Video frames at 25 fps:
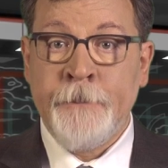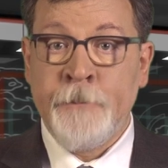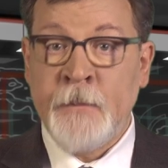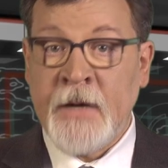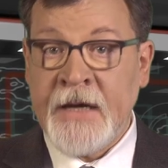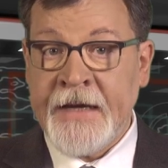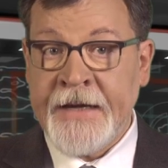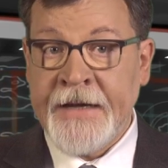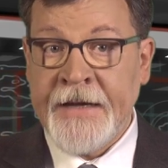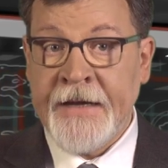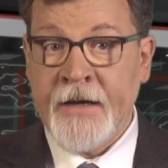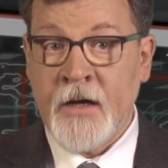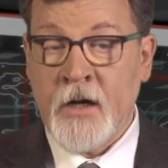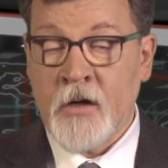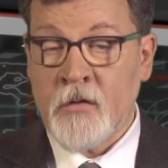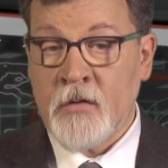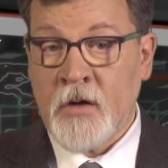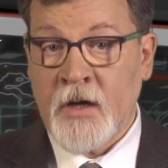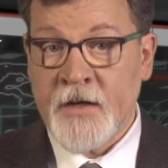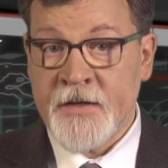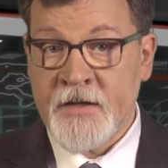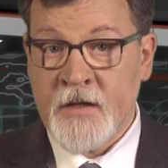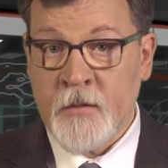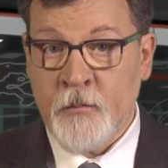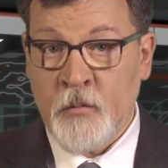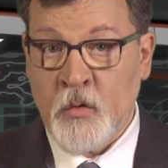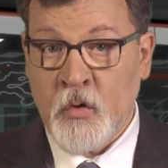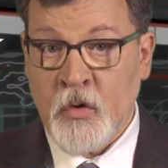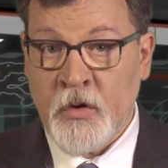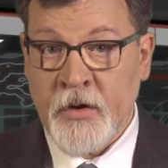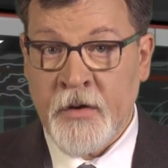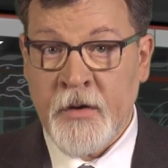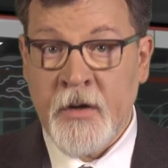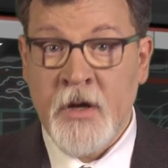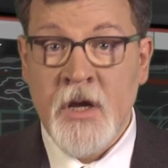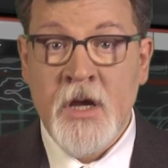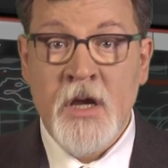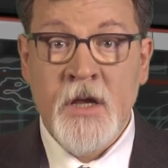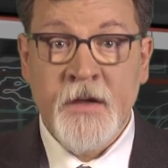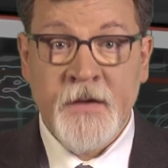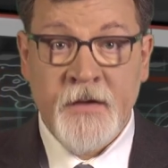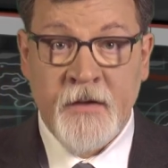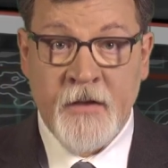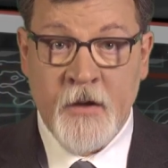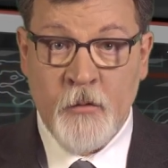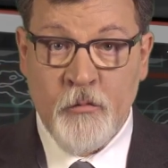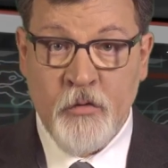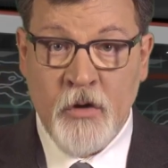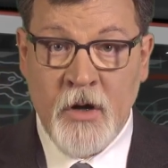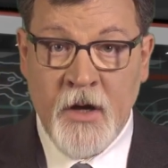money across the border to
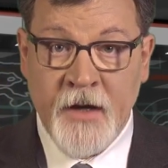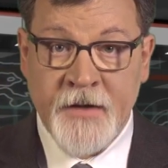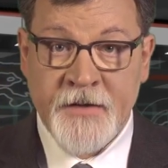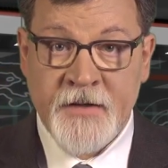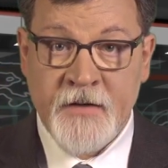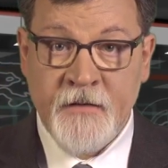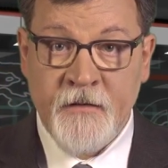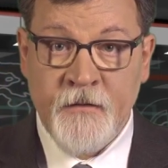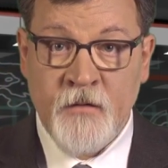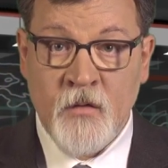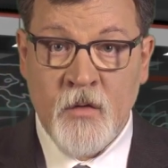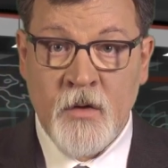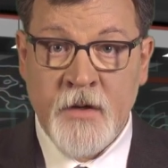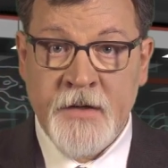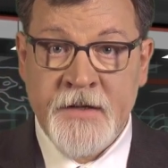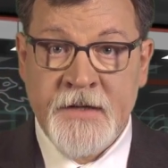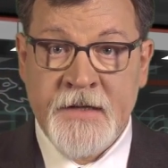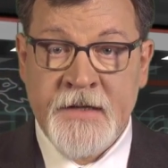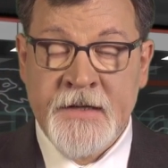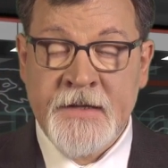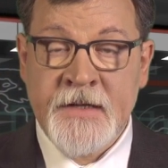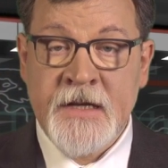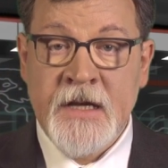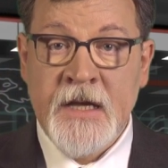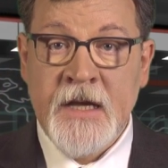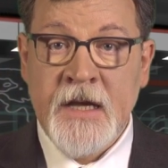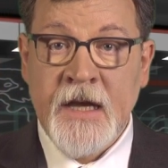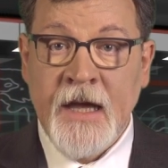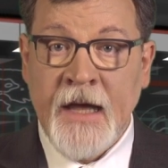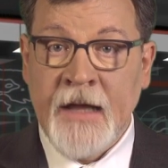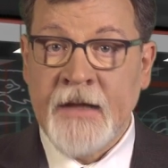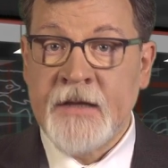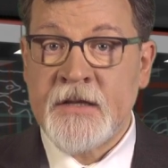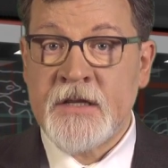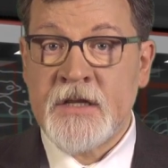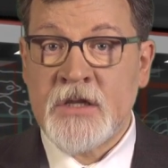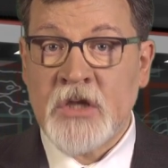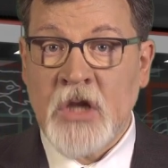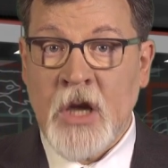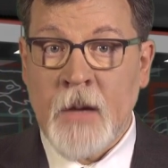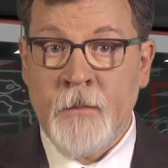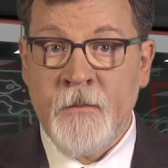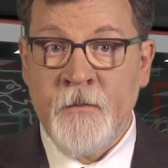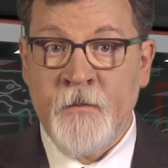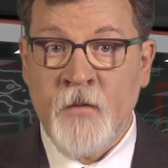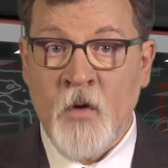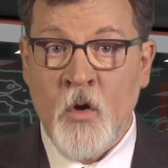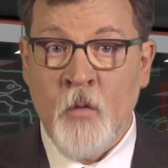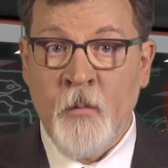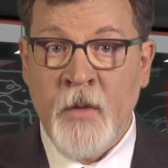their proxy forces, and stop
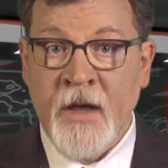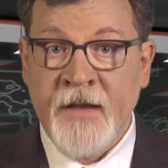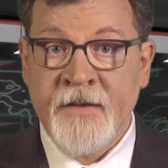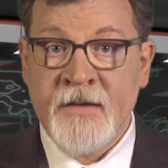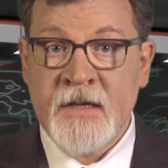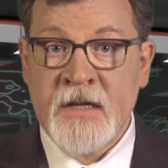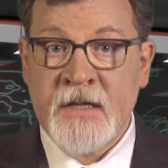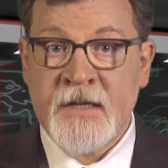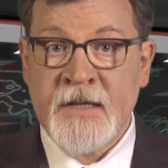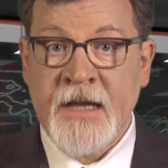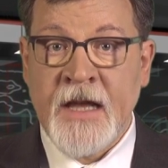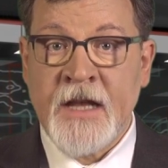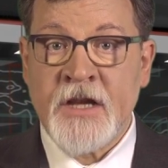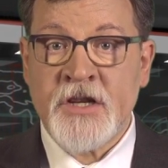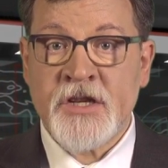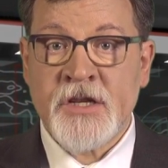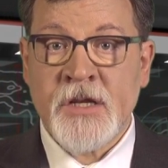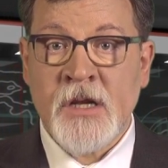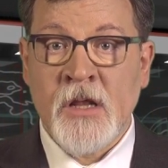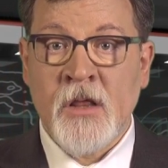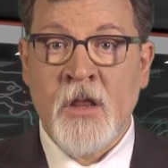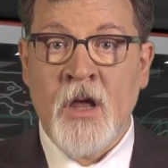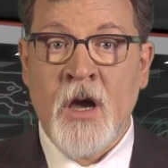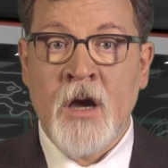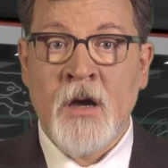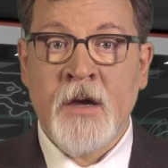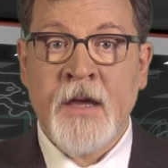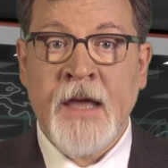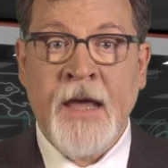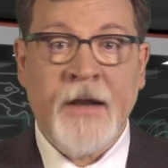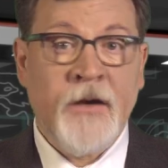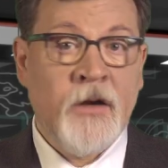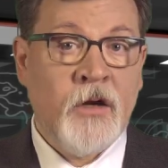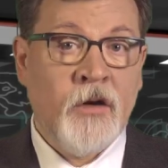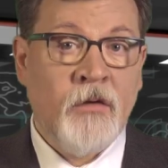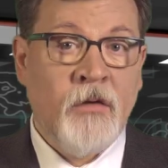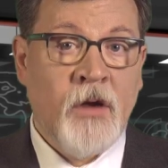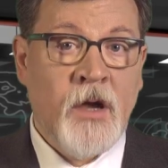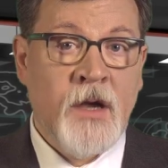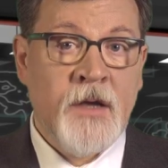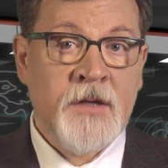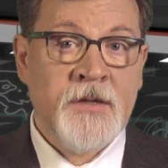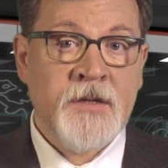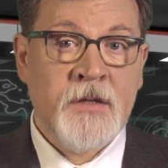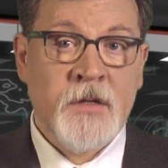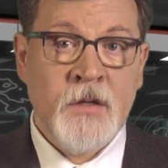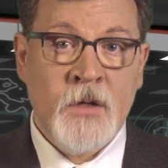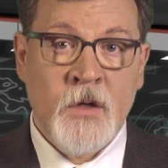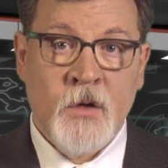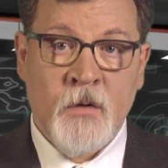fomenting tension along and
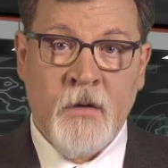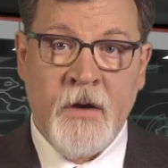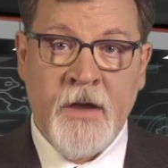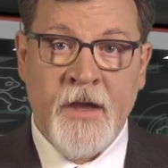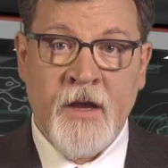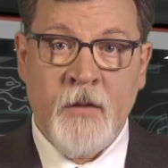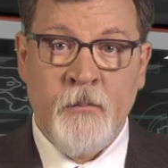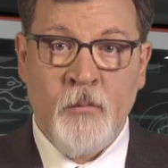across the Ukrainian